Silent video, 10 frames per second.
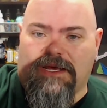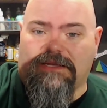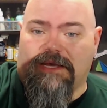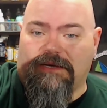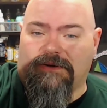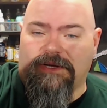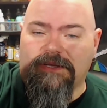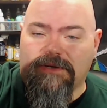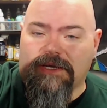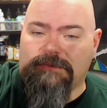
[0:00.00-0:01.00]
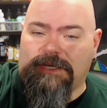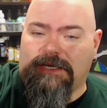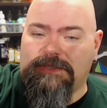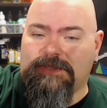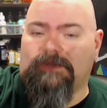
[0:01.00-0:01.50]
that you're either going to be
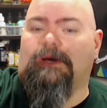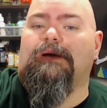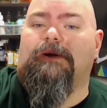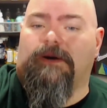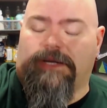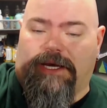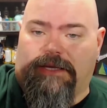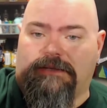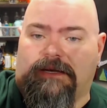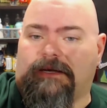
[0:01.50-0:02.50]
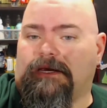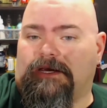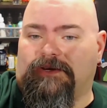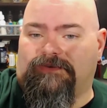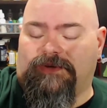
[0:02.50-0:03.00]
into or not.
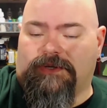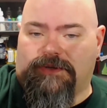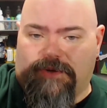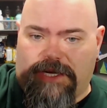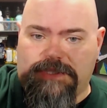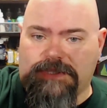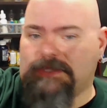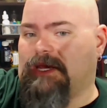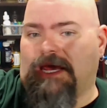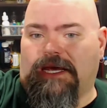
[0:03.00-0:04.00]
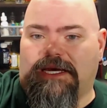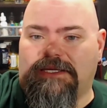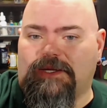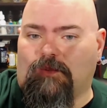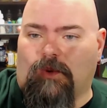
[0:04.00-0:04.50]
If you're courageous
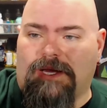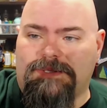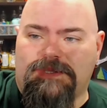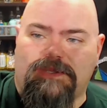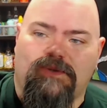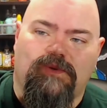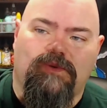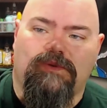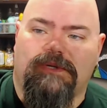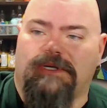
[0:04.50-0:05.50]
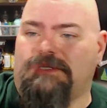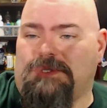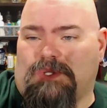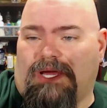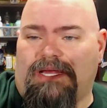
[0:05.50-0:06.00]
and you want to uh,
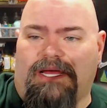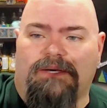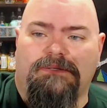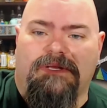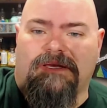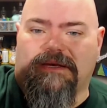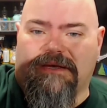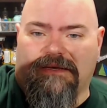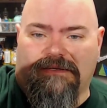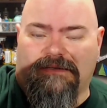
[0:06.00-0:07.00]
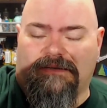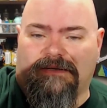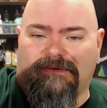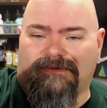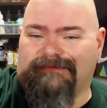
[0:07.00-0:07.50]
try it out, you
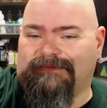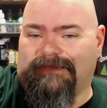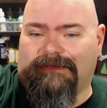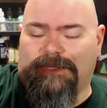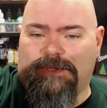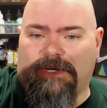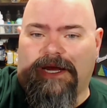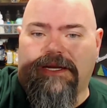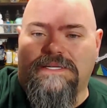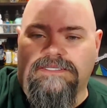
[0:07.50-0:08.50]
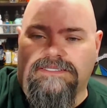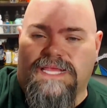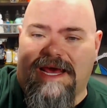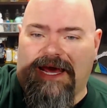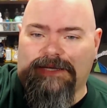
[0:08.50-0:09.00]
know, Try out an
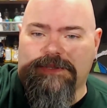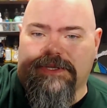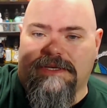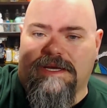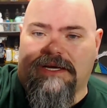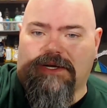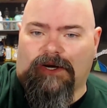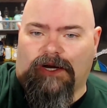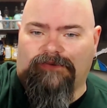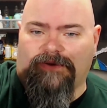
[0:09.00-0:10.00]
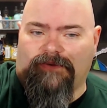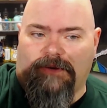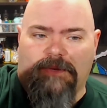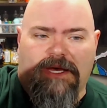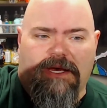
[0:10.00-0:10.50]
excellent coffee
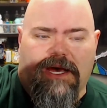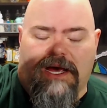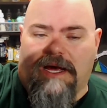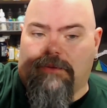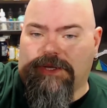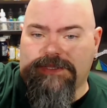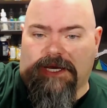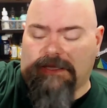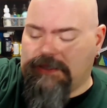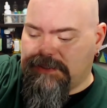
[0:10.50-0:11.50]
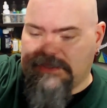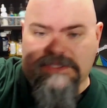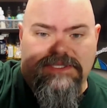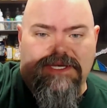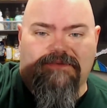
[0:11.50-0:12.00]
babe. Uh, once again, this
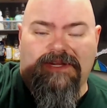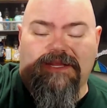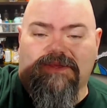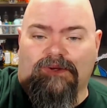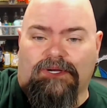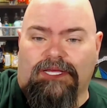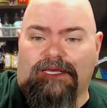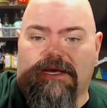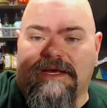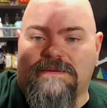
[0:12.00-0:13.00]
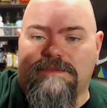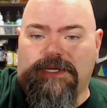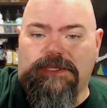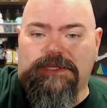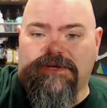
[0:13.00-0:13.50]
is a 70-30
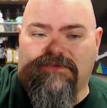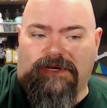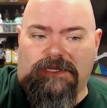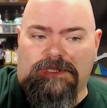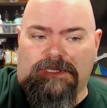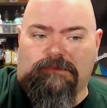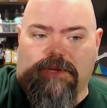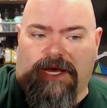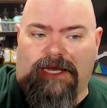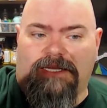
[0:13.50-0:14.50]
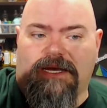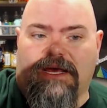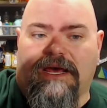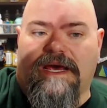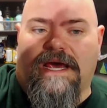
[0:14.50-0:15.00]
PGVG blend,
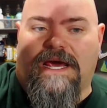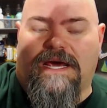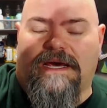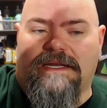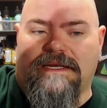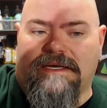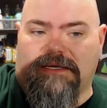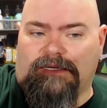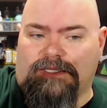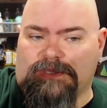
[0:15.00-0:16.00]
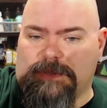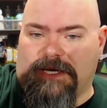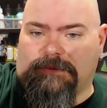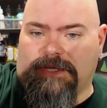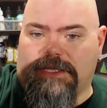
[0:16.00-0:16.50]
and it is
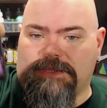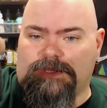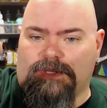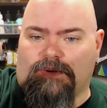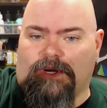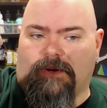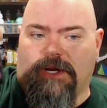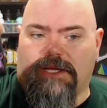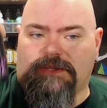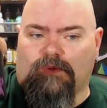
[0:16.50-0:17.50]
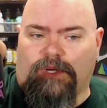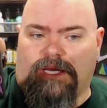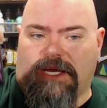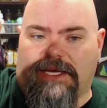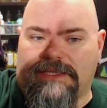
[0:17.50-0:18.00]
available in 0,
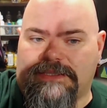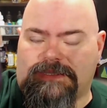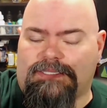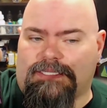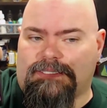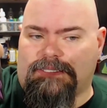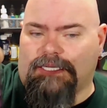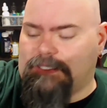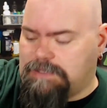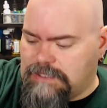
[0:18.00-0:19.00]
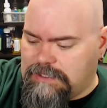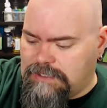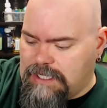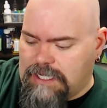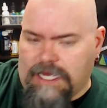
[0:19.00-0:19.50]
3, and 6
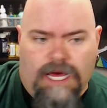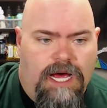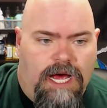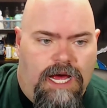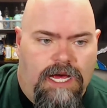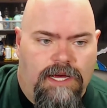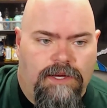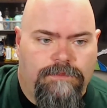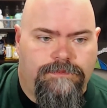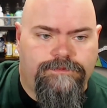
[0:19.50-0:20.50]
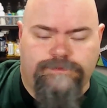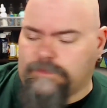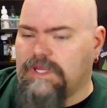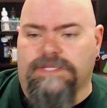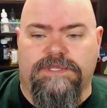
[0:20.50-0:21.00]
nicotine. Um,
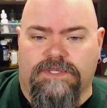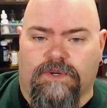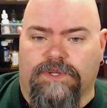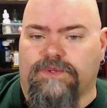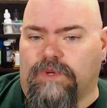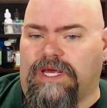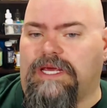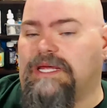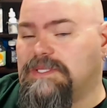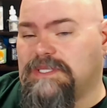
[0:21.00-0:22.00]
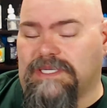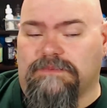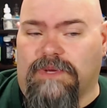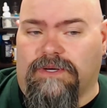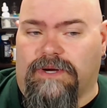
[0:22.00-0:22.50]
that's 0, 3, and 6
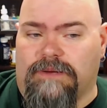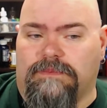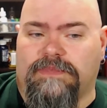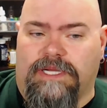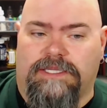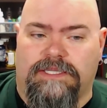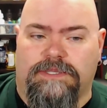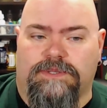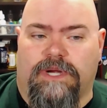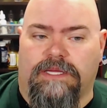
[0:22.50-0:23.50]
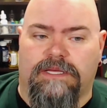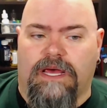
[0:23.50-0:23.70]
milligram nicotine strength,